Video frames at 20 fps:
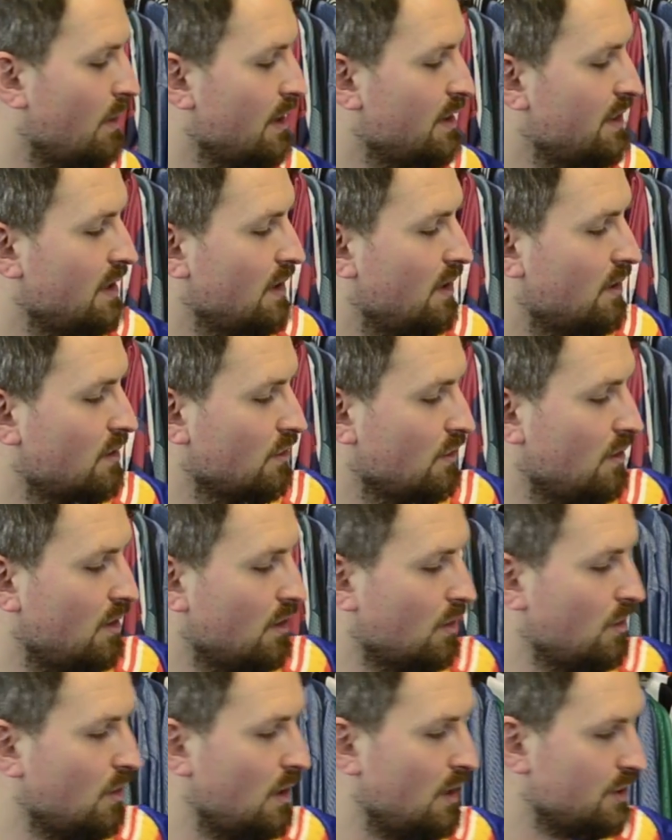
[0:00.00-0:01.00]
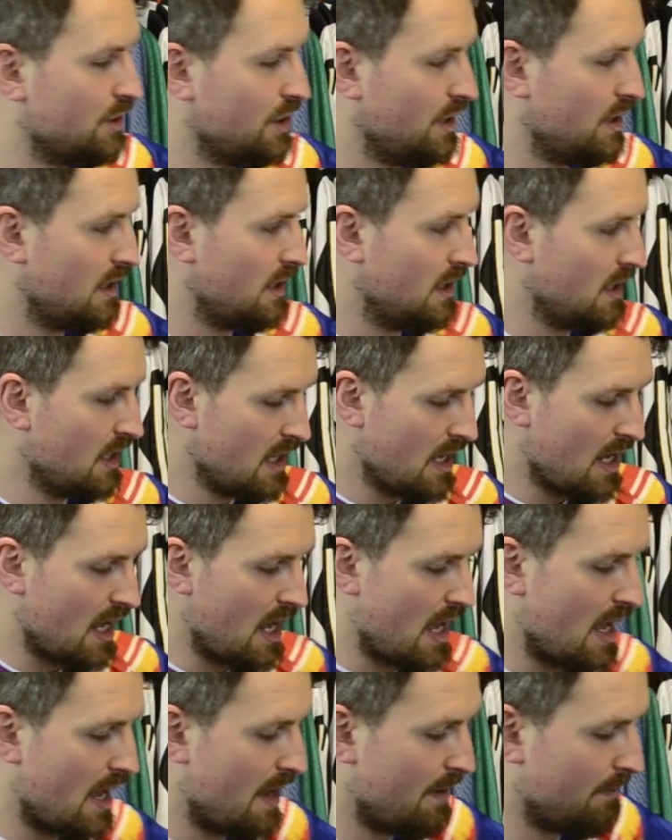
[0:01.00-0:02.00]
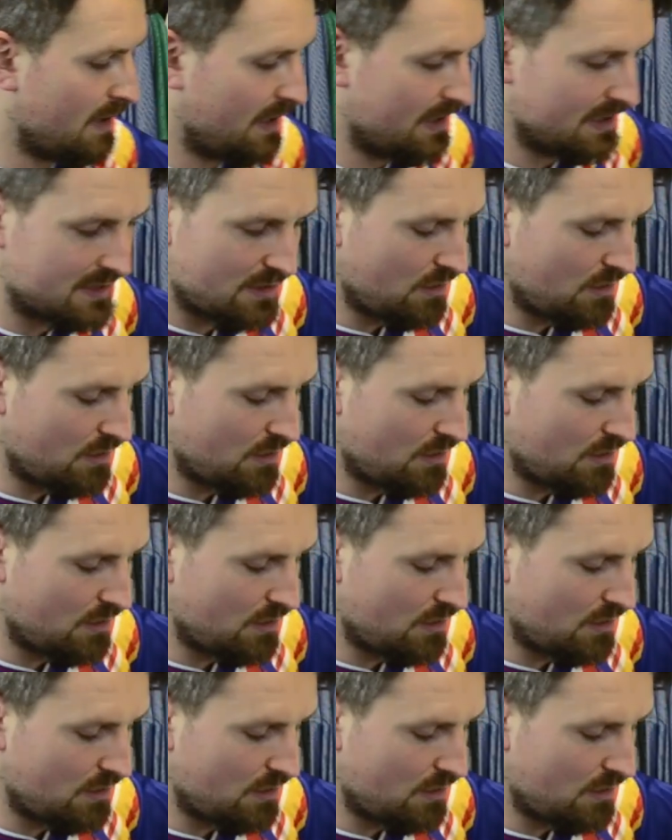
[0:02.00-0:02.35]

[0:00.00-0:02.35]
with the Okoronkwo shirt. Now it's